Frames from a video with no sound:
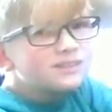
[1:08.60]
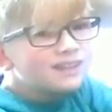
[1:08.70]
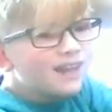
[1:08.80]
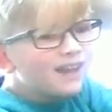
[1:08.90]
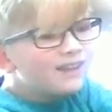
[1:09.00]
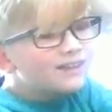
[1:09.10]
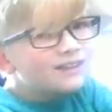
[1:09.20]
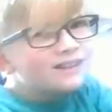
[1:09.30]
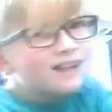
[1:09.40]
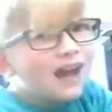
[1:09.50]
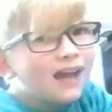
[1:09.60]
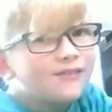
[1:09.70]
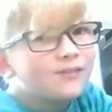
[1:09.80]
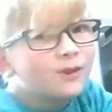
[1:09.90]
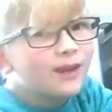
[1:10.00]
today I
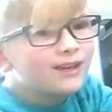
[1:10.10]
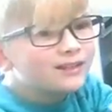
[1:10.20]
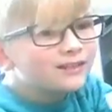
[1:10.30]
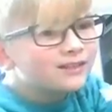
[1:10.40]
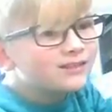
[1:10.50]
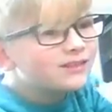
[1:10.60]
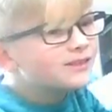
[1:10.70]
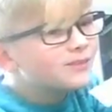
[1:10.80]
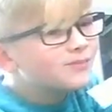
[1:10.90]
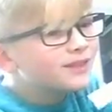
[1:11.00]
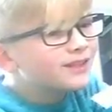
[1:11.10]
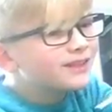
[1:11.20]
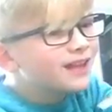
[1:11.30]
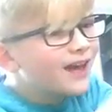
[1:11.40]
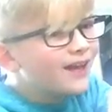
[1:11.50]
have created
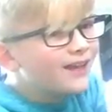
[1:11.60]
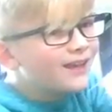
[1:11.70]
something that